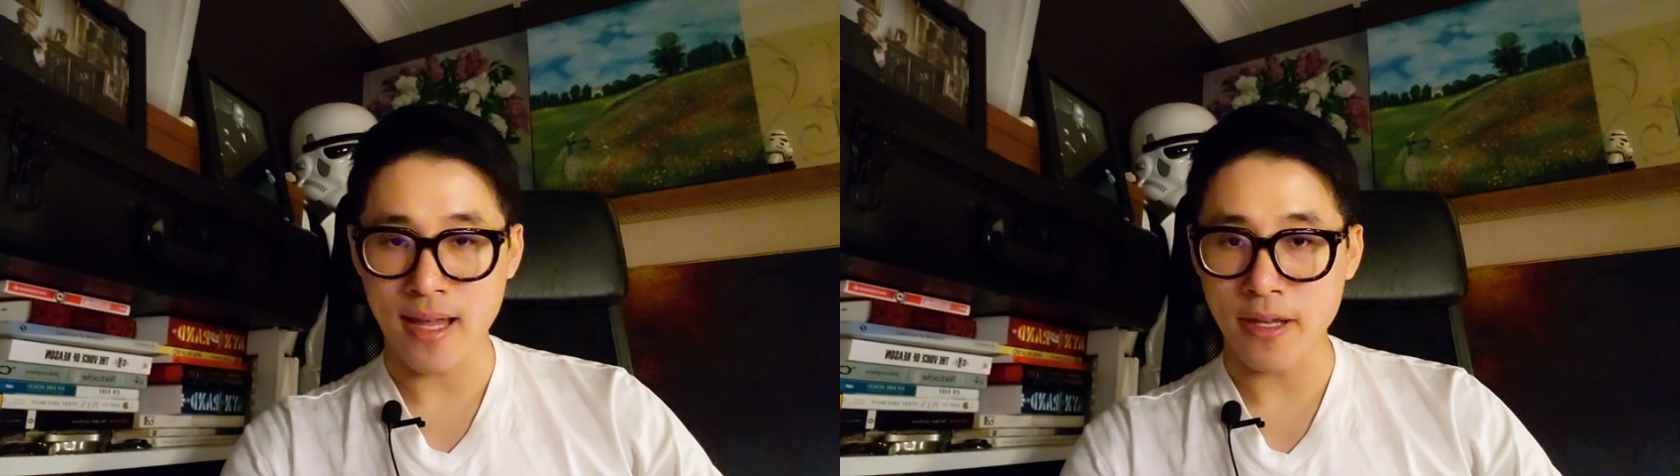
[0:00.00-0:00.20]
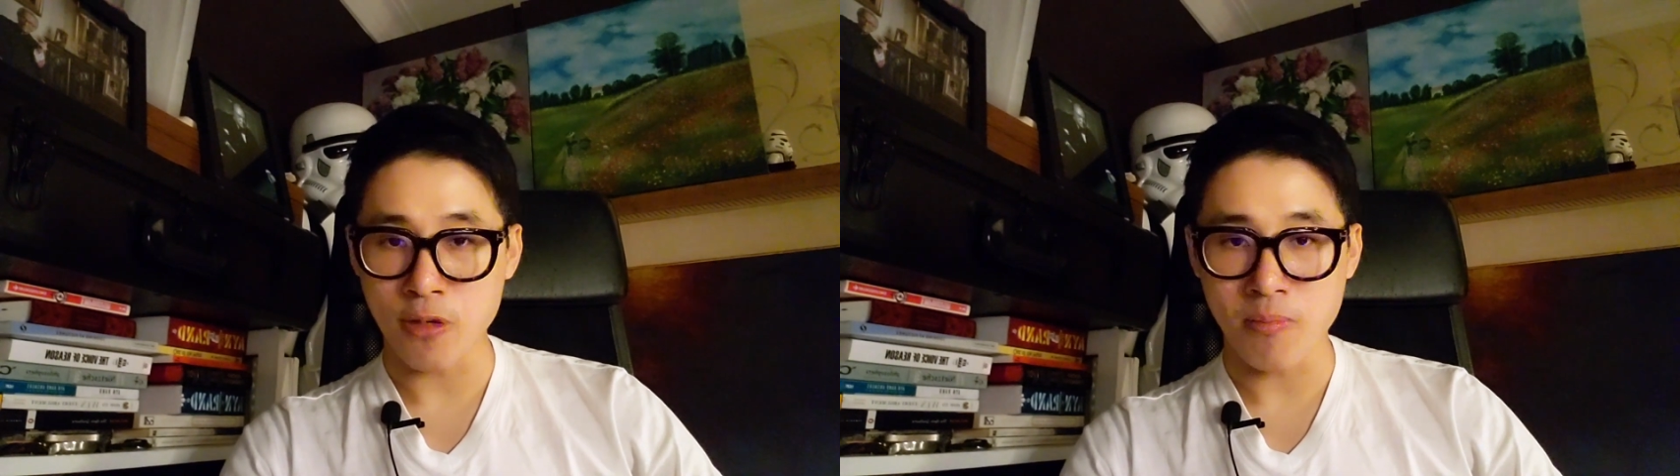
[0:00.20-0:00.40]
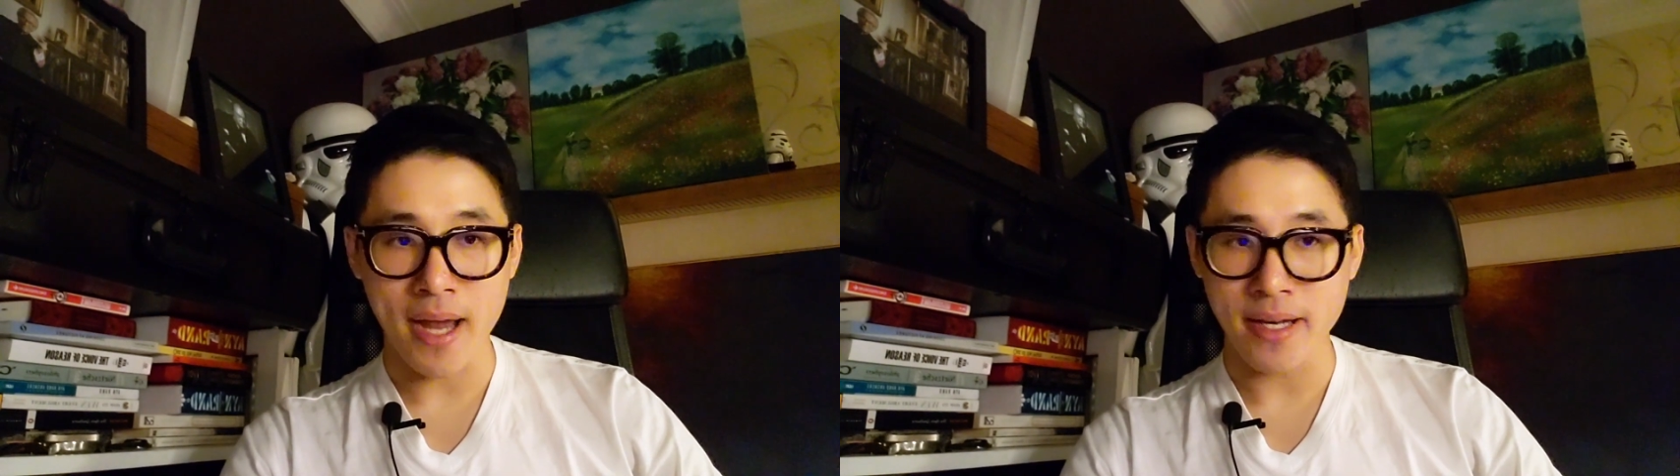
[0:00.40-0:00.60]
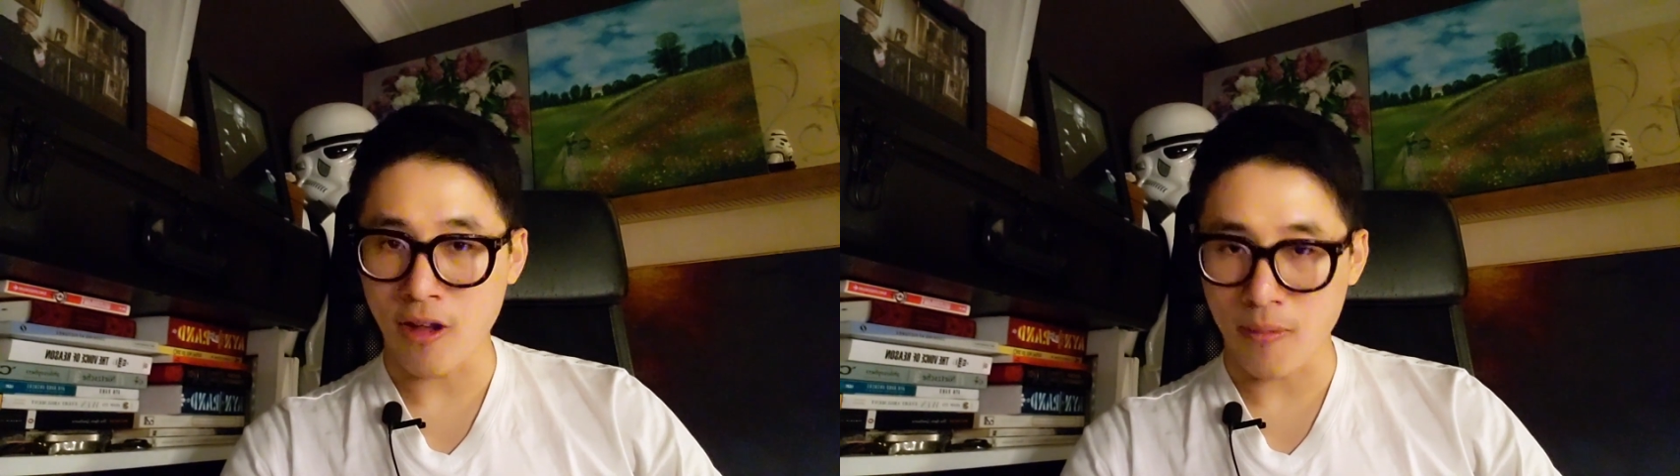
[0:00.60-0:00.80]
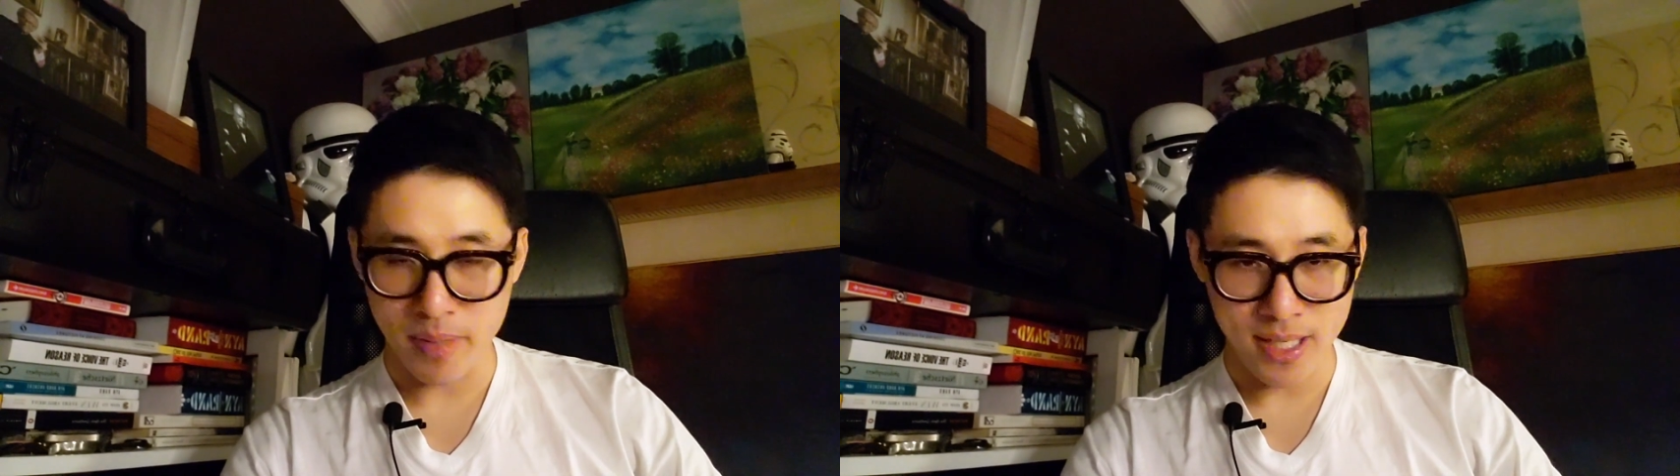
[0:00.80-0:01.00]
that you might
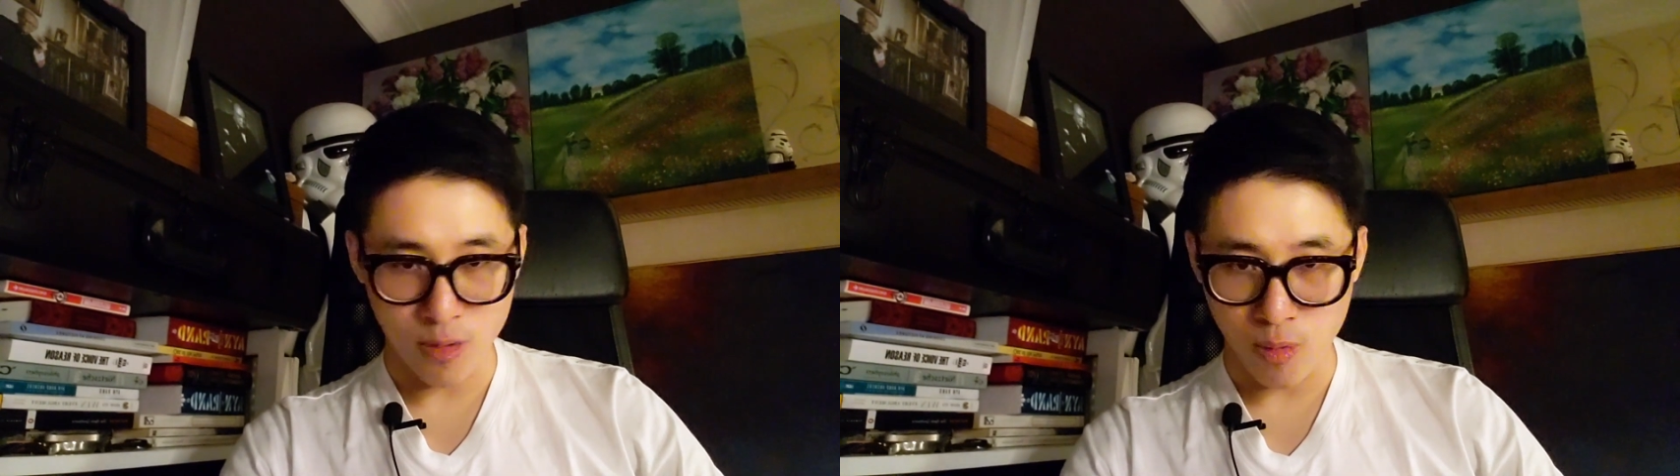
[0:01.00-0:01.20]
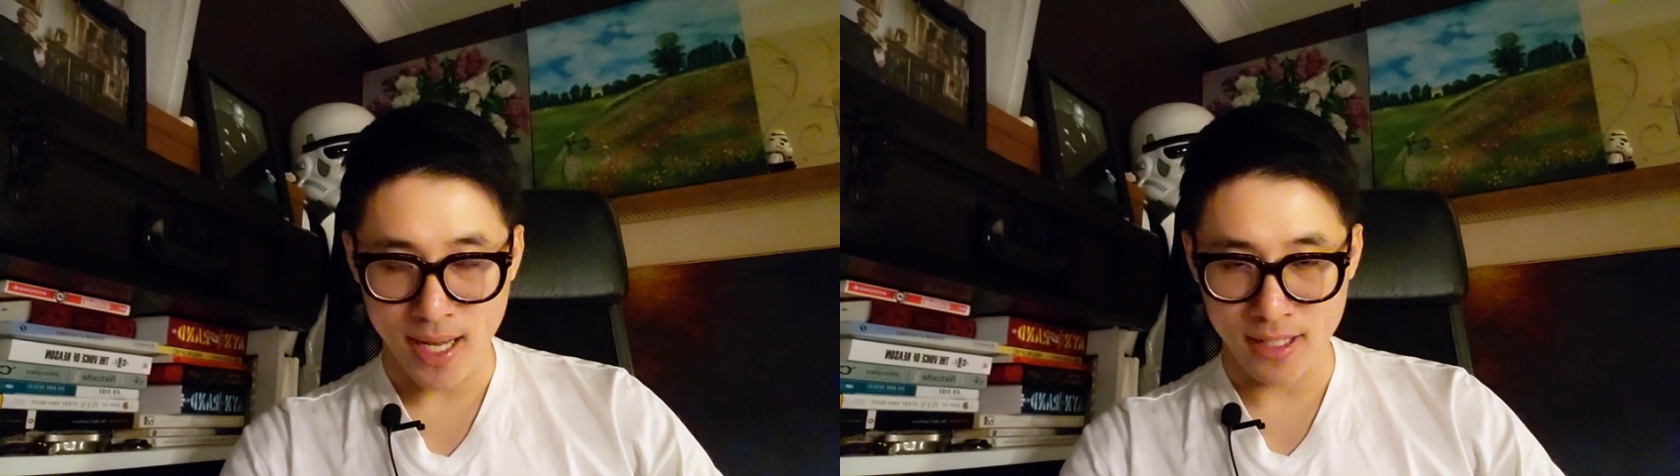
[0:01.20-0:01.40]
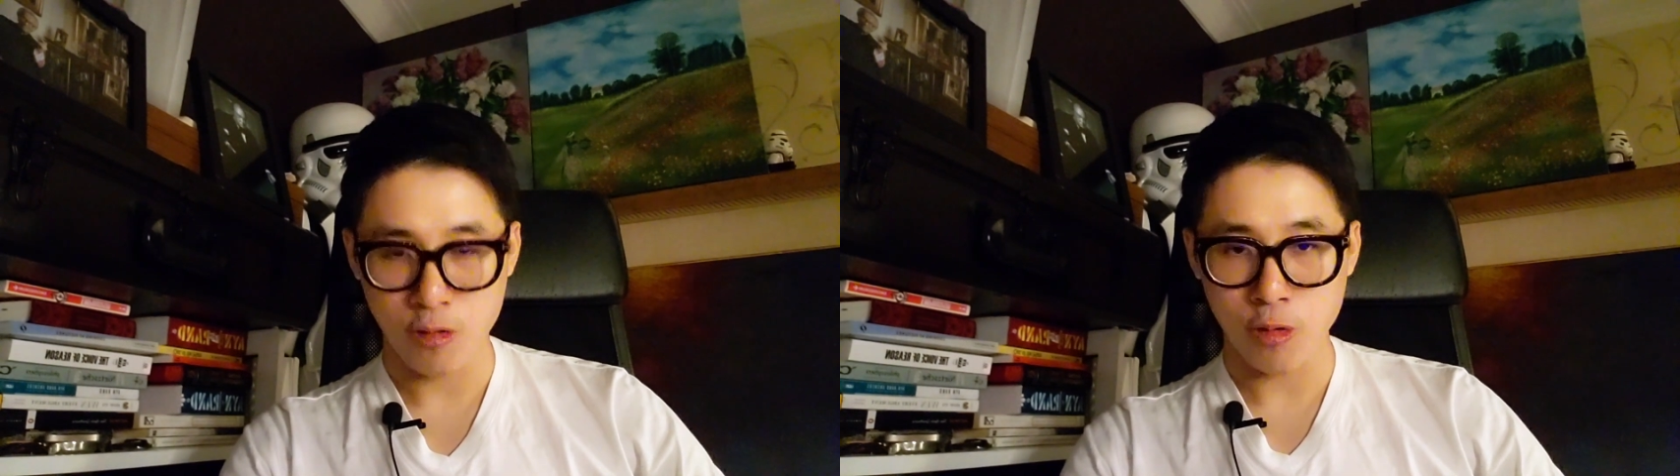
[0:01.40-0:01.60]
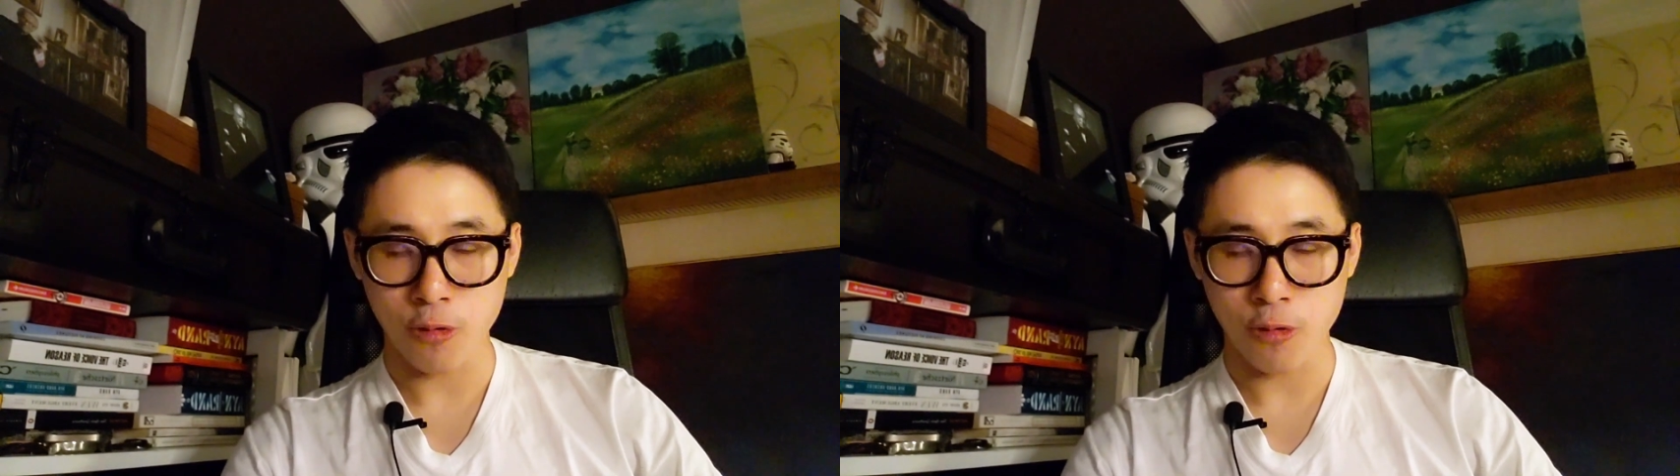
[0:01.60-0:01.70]
not be aware at all.